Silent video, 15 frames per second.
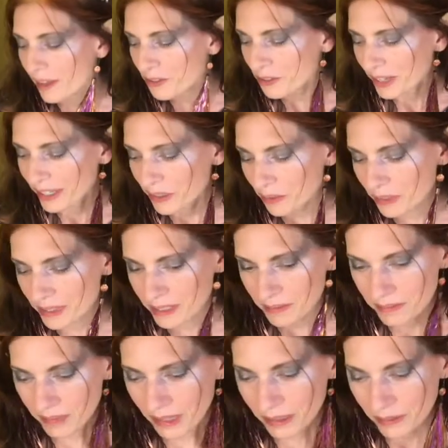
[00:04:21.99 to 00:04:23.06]
trying to read
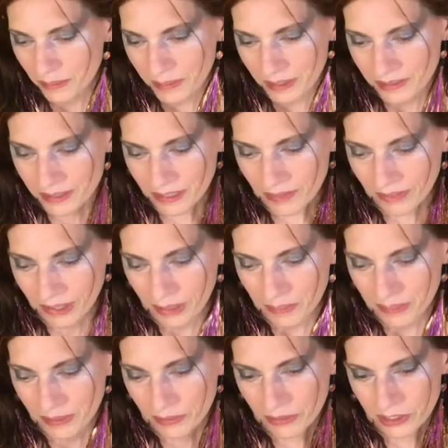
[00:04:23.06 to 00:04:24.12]
a little bit of self-help
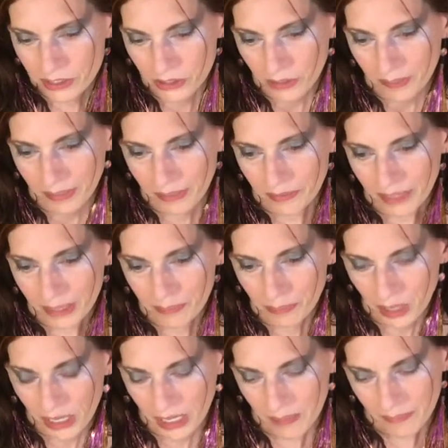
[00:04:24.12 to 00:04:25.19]
literature about like
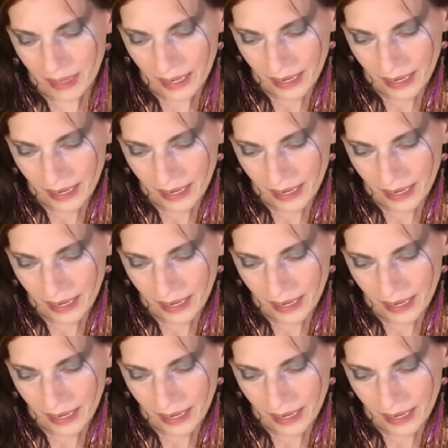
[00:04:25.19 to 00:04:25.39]
breaking bad